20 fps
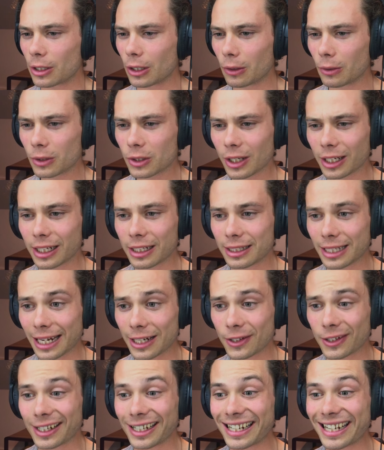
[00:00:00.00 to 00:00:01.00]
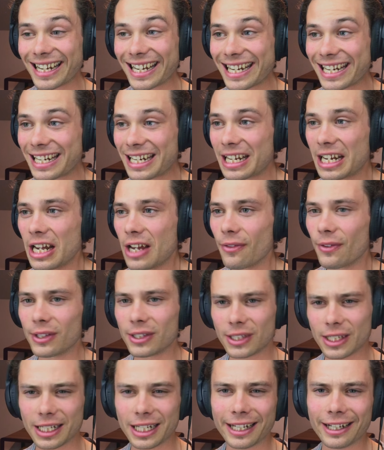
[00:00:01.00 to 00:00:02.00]
it looks like it's actually in the
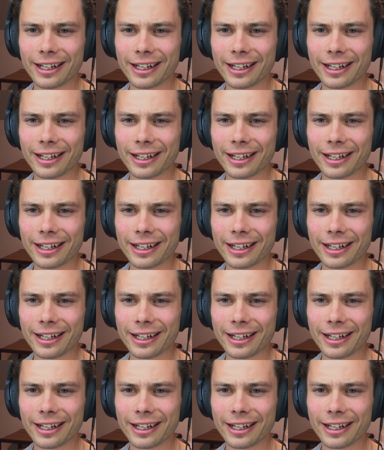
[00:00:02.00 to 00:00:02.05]
city.